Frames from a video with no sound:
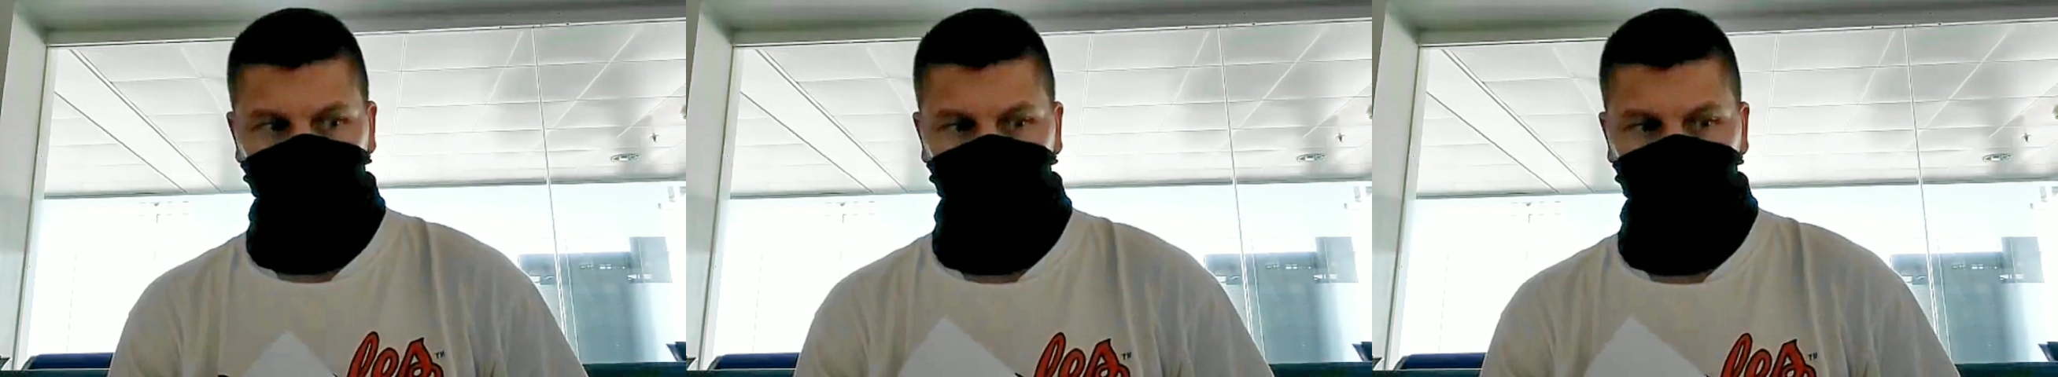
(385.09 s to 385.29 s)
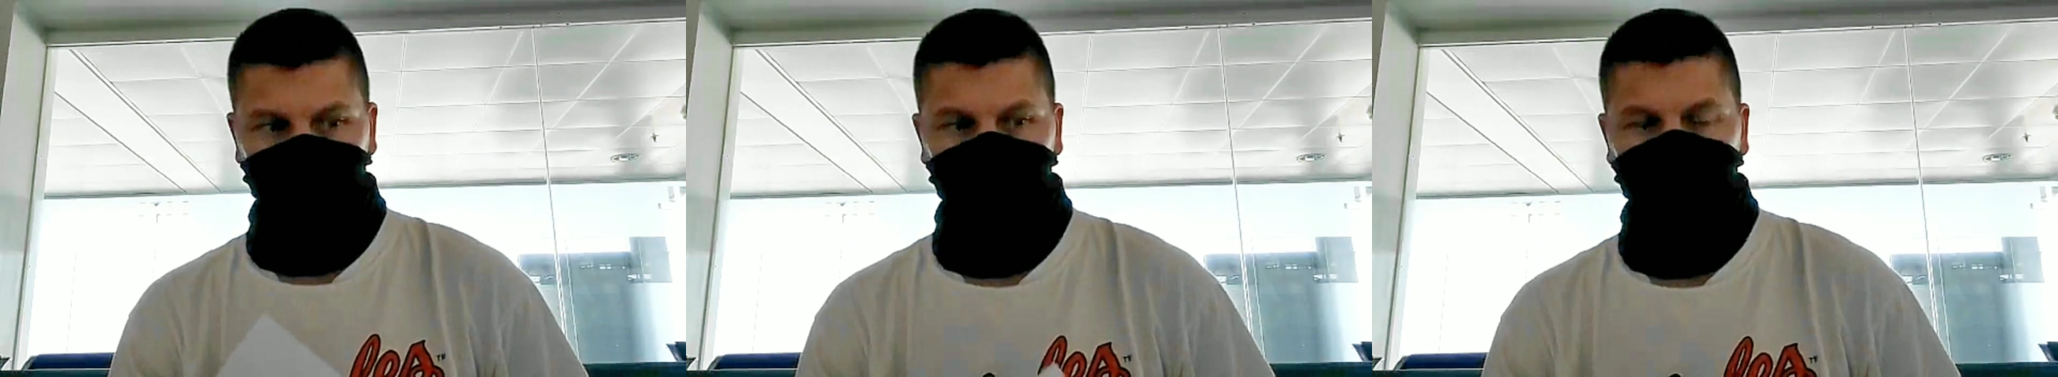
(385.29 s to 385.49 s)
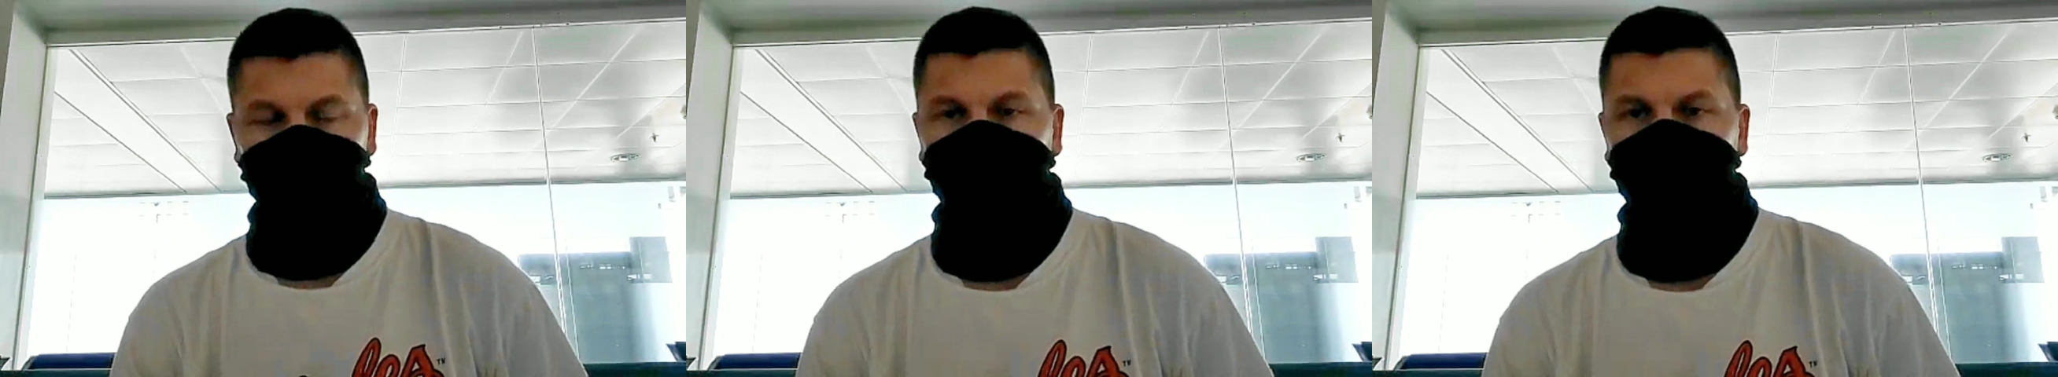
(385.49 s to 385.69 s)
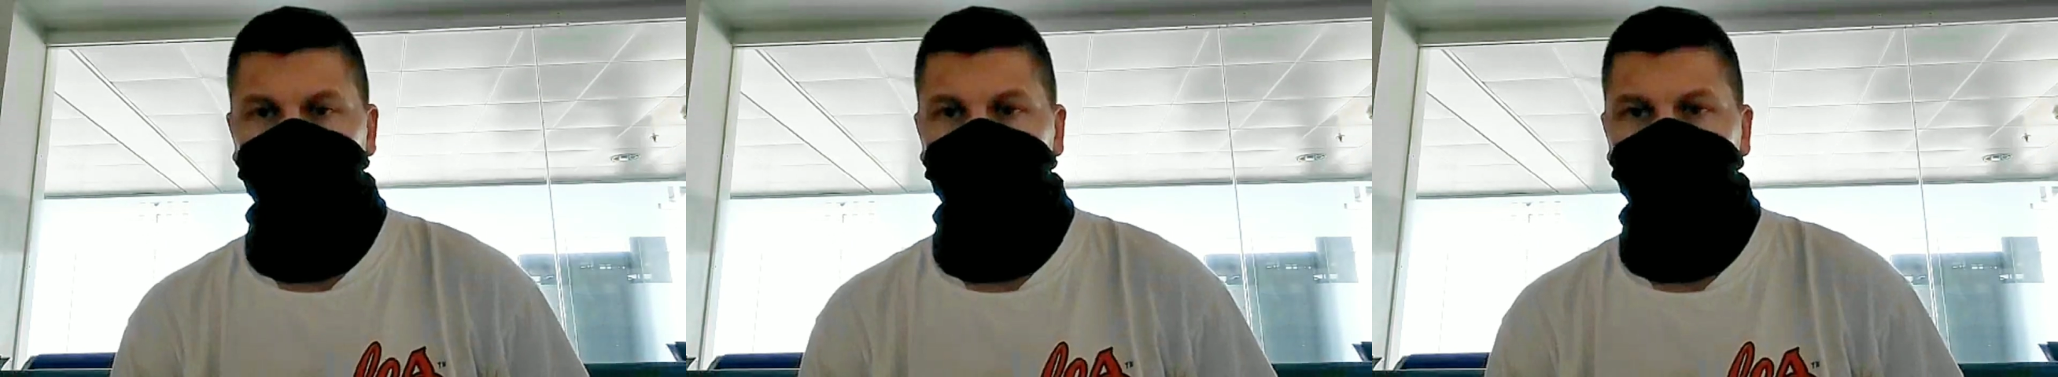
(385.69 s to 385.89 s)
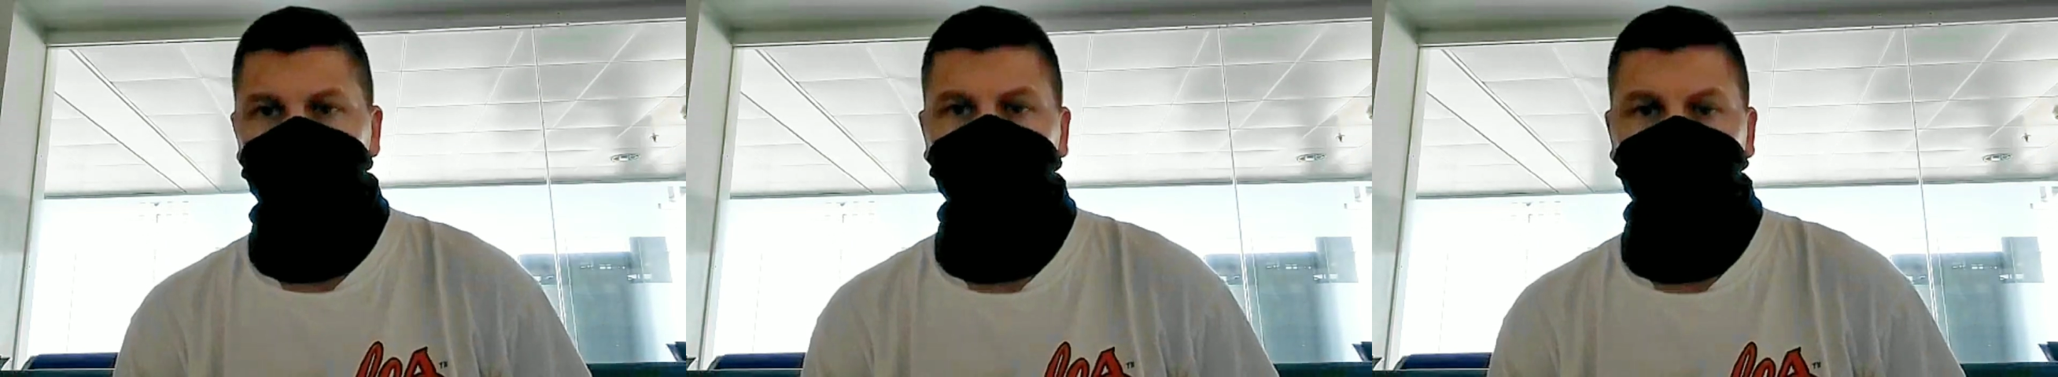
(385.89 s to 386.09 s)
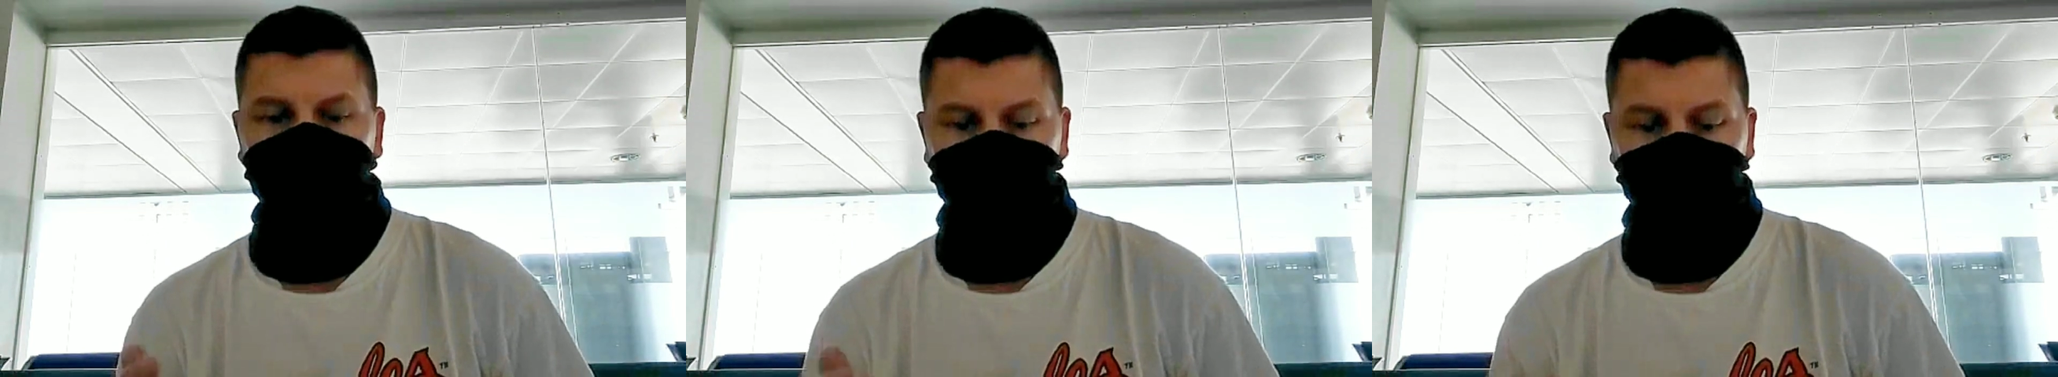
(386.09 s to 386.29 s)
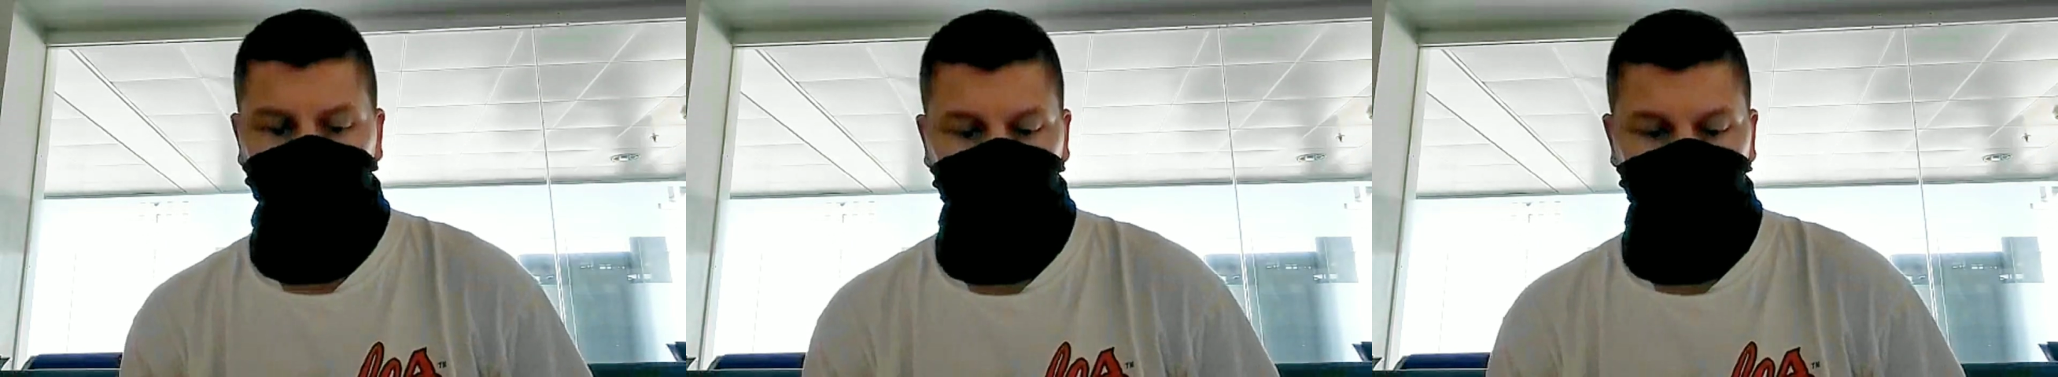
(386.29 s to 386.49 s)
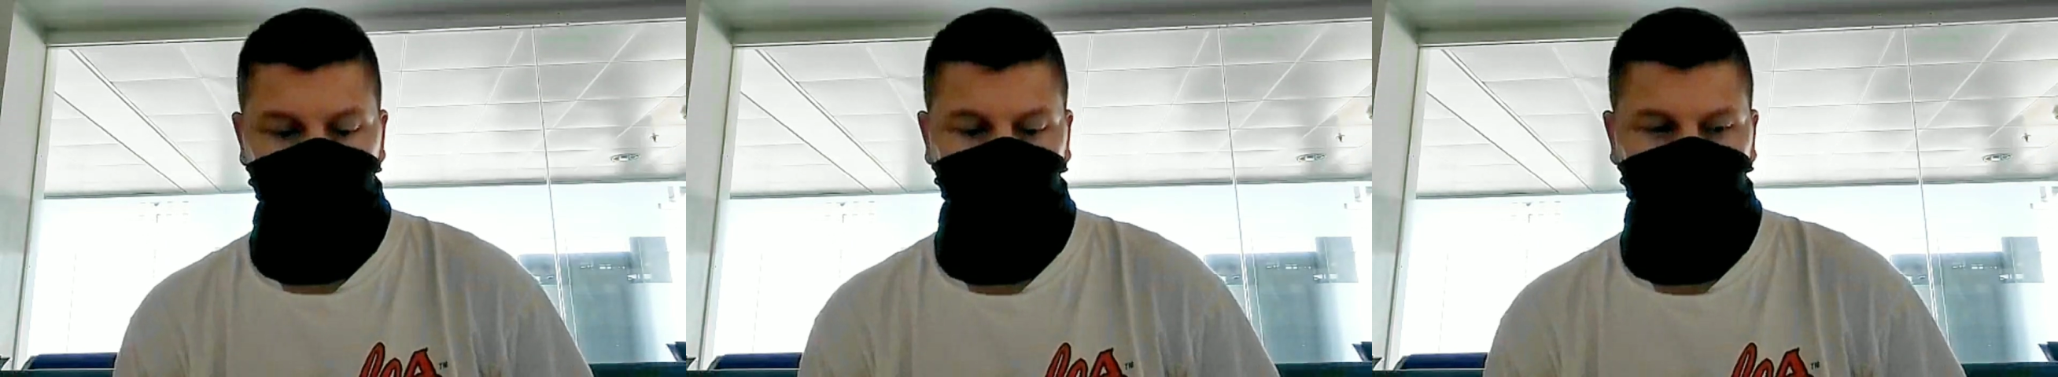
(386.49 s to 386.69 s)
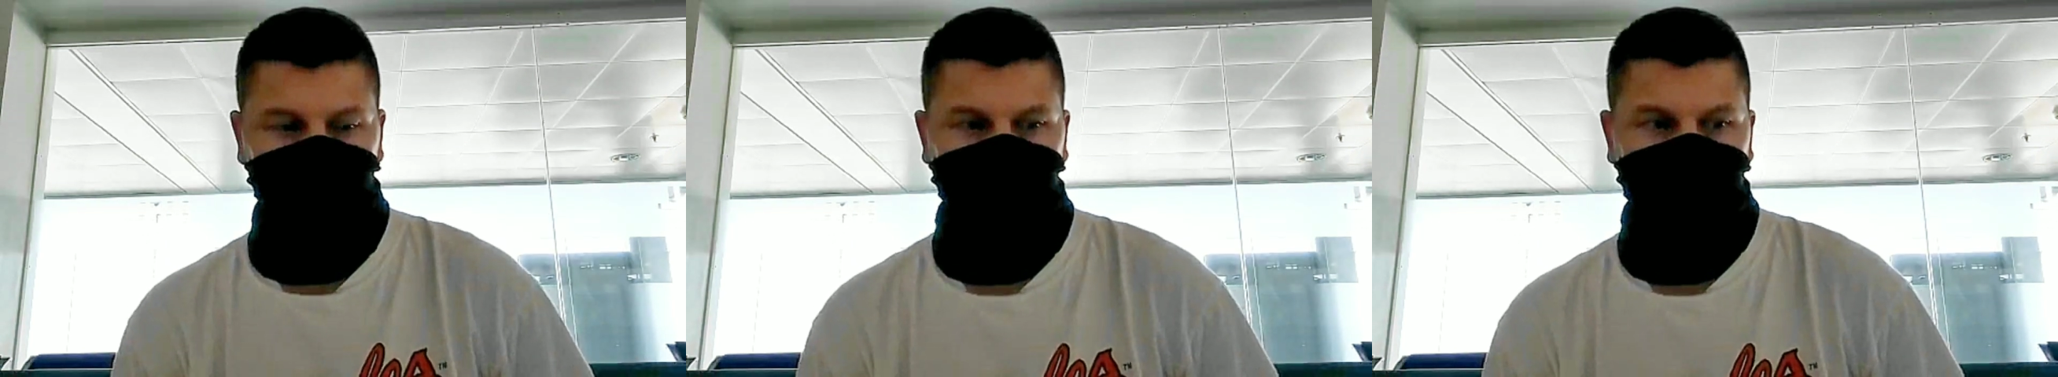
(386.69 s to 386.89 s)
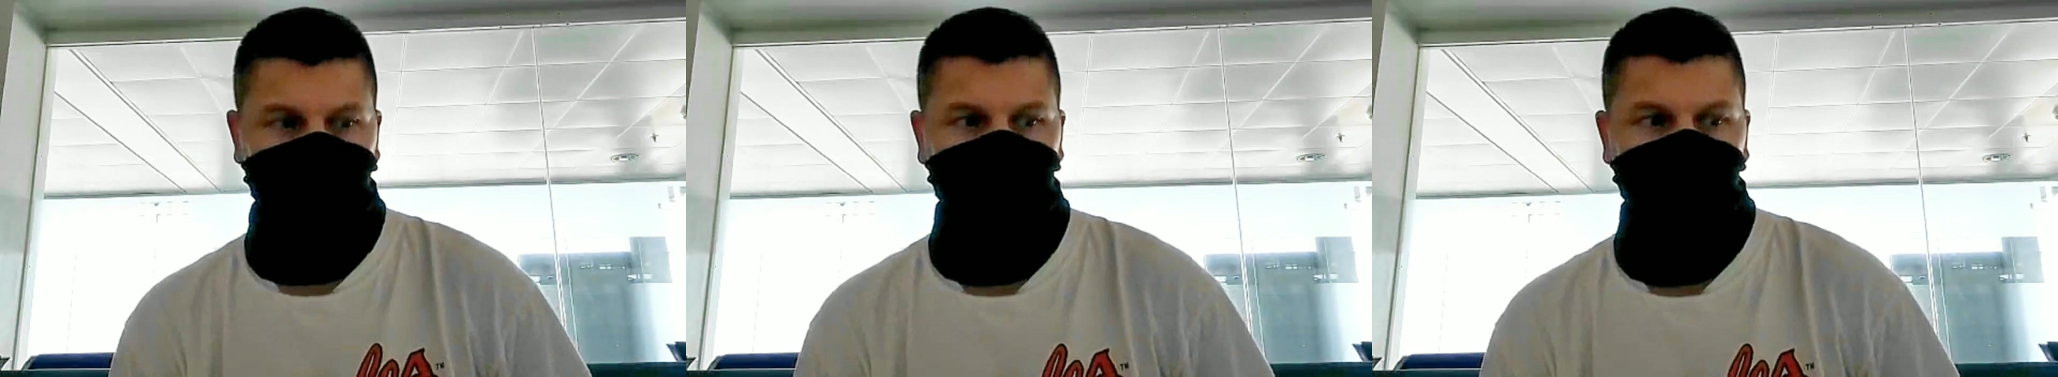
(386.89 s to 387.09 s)
So I went to the economic
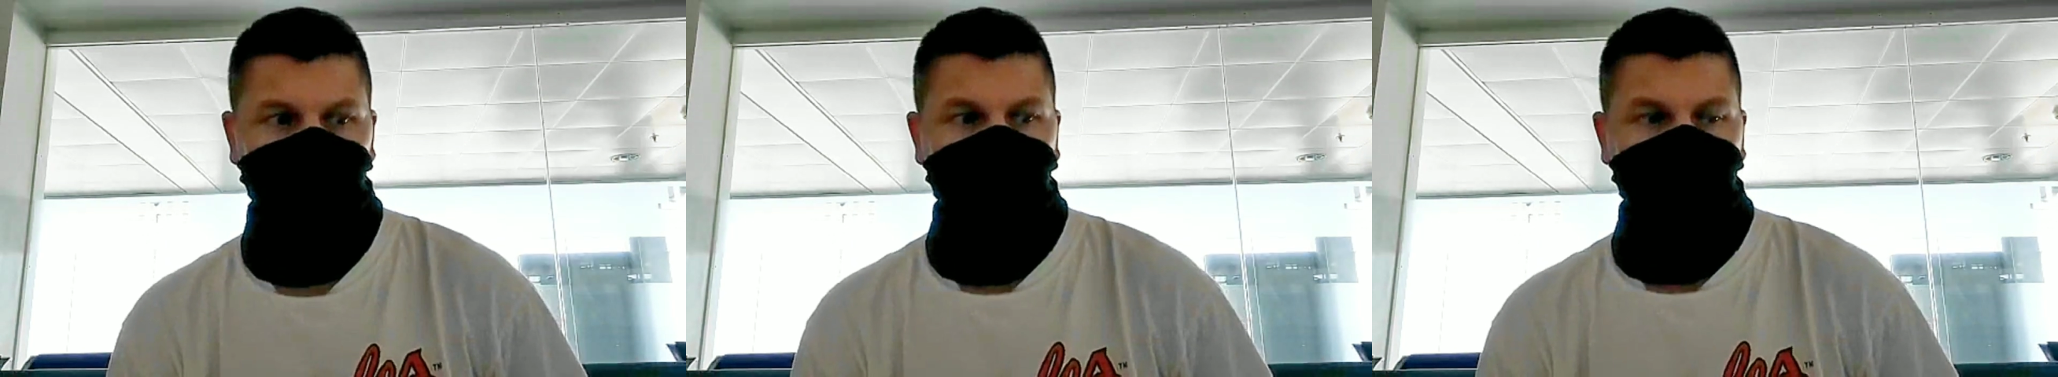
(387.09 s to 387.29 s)
class.